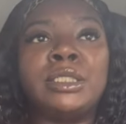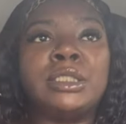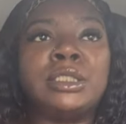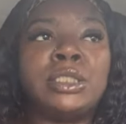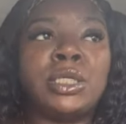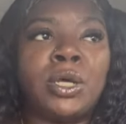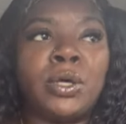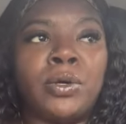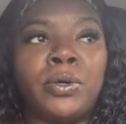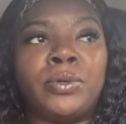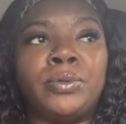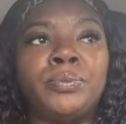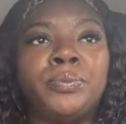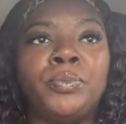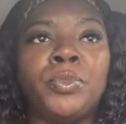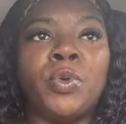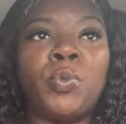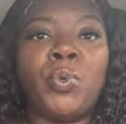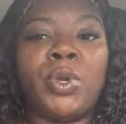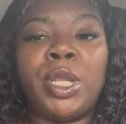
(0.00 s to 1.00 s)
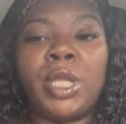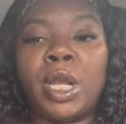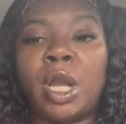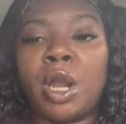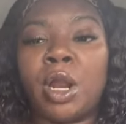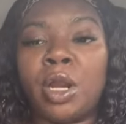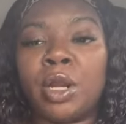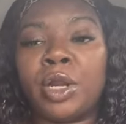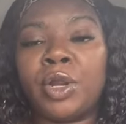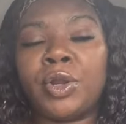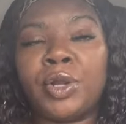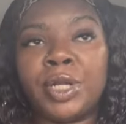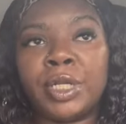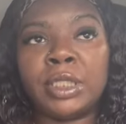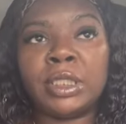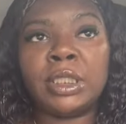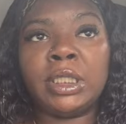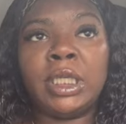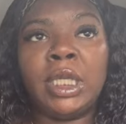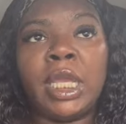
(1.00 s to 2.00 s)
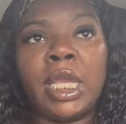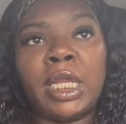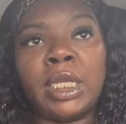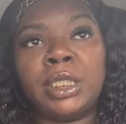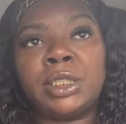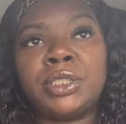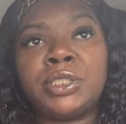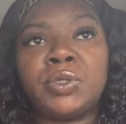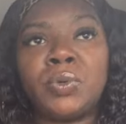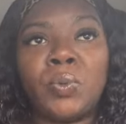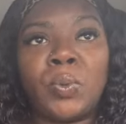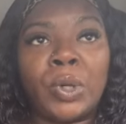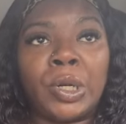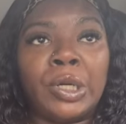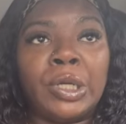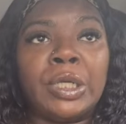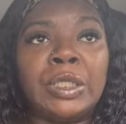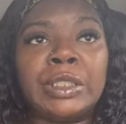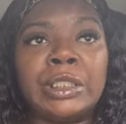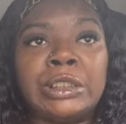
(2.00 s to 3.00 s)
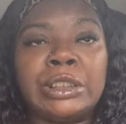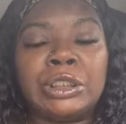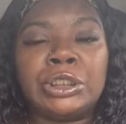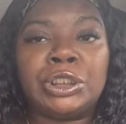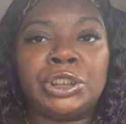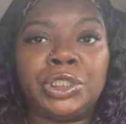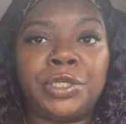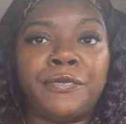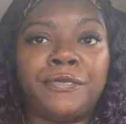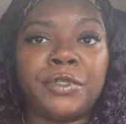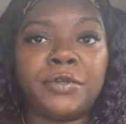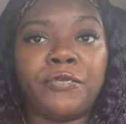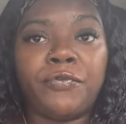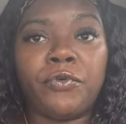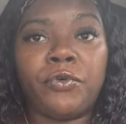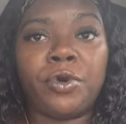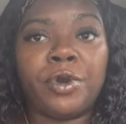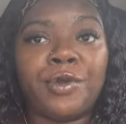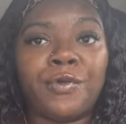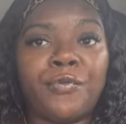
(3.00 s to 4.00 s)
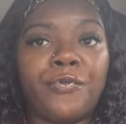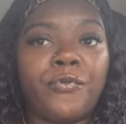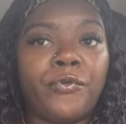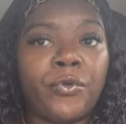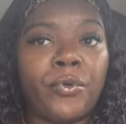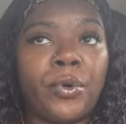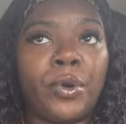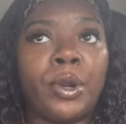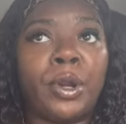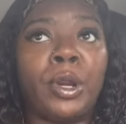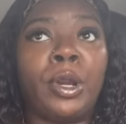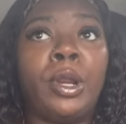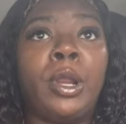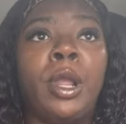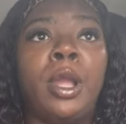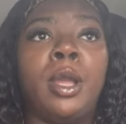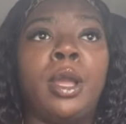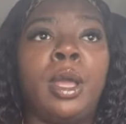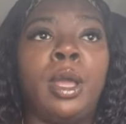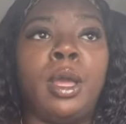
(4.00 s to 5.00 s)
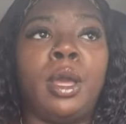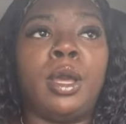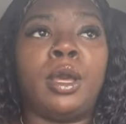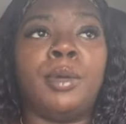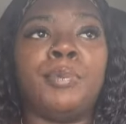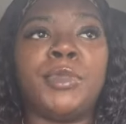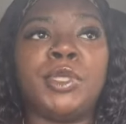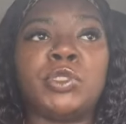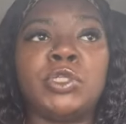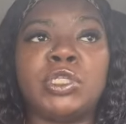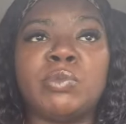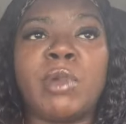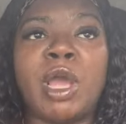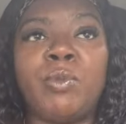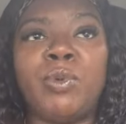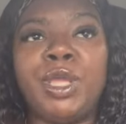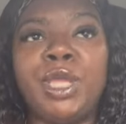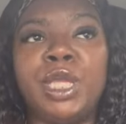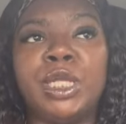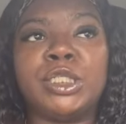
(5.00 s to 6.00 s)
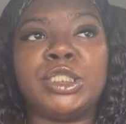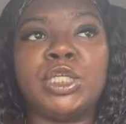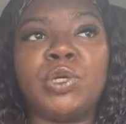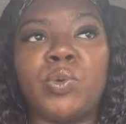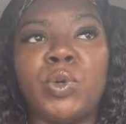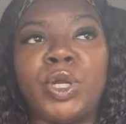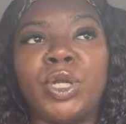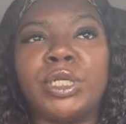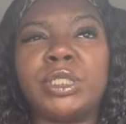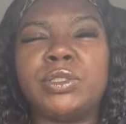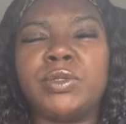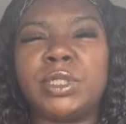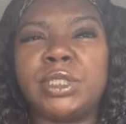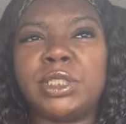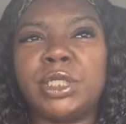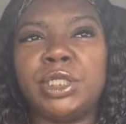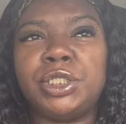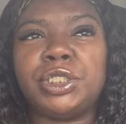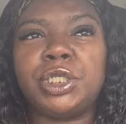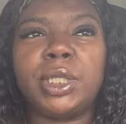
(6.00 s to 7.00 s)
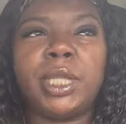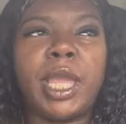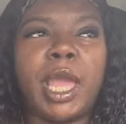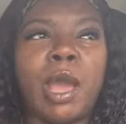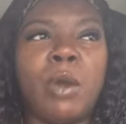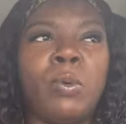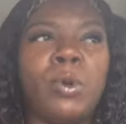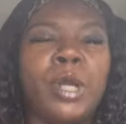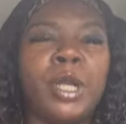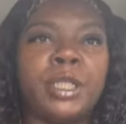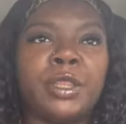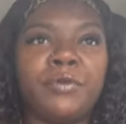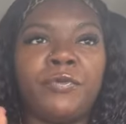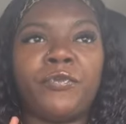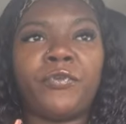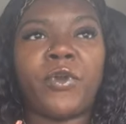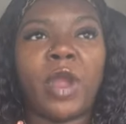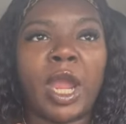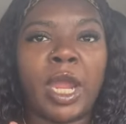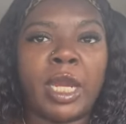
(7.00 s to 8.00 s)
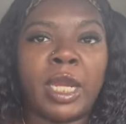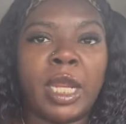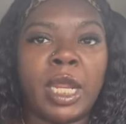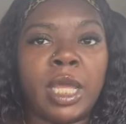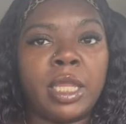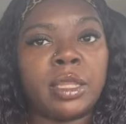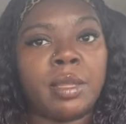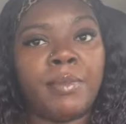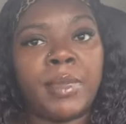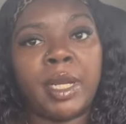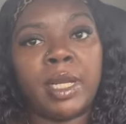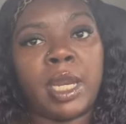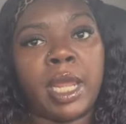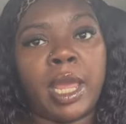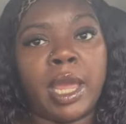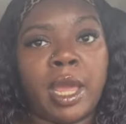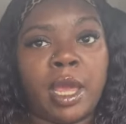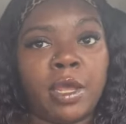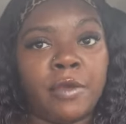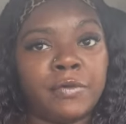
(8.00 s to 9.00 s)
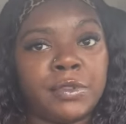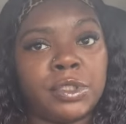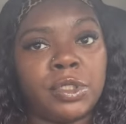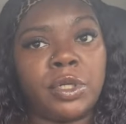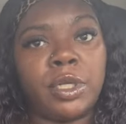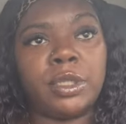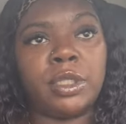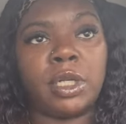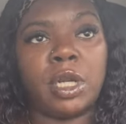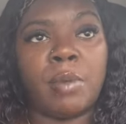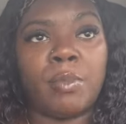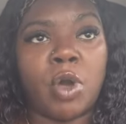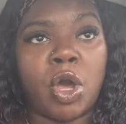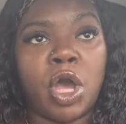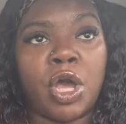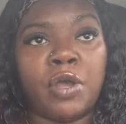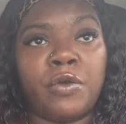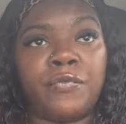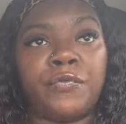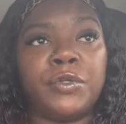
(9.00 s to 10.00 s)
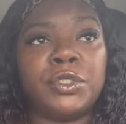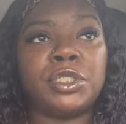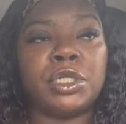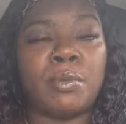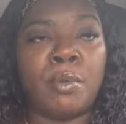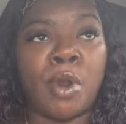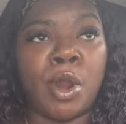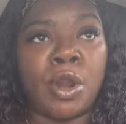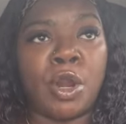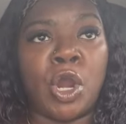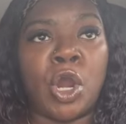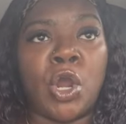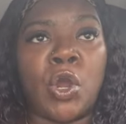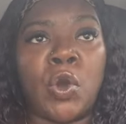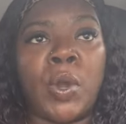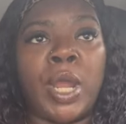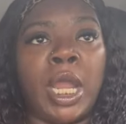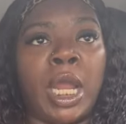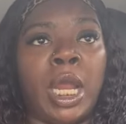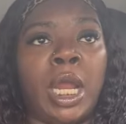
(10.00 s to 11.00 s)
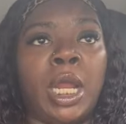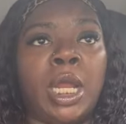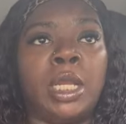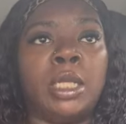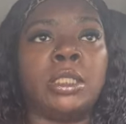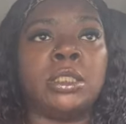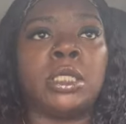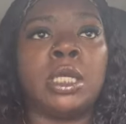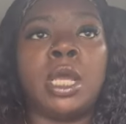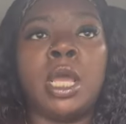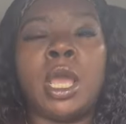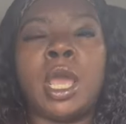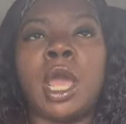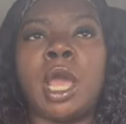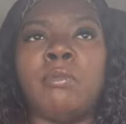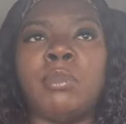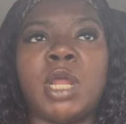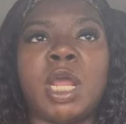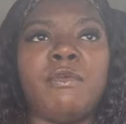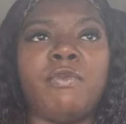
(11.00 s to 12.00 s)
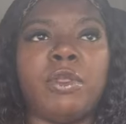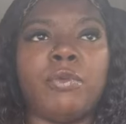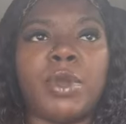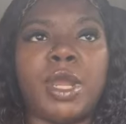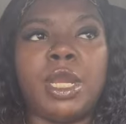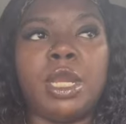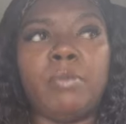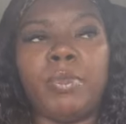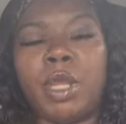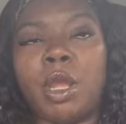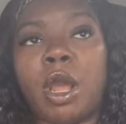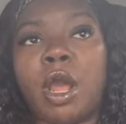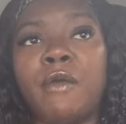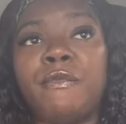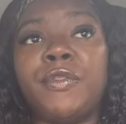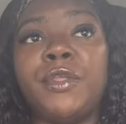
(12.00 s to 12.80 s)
So, we are currently heading to work. This is shift 404. Um, this is my weekend to work. So, essentially, I work the Friday and the Monday after, and then I'm off tomorrow. And I'm definitely ready to be off.